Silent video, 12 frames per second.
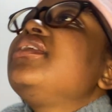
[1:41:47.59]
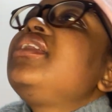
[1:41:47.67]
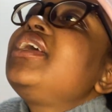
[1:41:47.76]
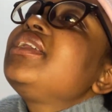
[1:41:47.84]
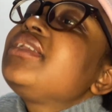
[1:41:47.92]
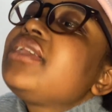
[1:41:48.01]

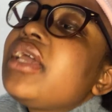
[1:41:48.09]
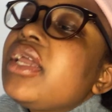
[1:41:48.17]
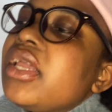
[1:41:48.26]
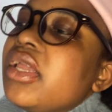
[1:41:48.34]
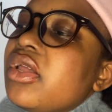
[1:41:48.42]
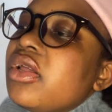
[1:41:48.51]
let's
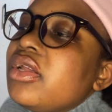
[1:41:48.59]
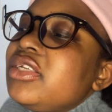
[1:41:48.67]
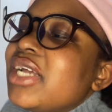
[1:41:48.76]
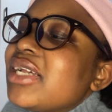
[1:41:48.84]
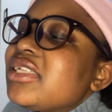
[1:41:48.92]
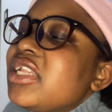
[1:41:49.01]
say,
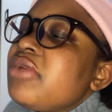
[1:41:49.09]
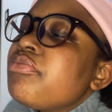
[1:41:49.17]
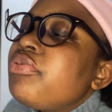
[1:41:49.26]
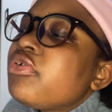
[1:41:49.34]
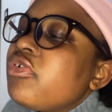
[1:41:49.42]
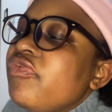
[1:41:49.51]
just
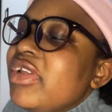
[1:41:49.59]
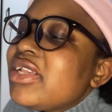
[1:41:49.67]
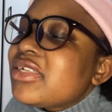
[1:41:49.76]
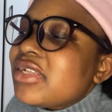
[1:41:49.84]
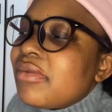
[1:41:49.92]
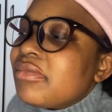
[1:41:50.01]
improving
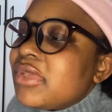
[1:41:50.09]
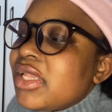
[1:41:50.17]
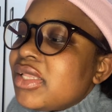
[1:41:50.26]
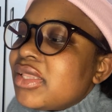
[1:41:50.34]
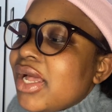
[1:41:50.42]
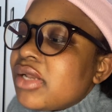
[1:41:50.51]

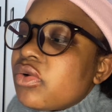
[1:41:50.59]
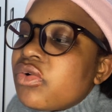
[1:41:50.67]
something that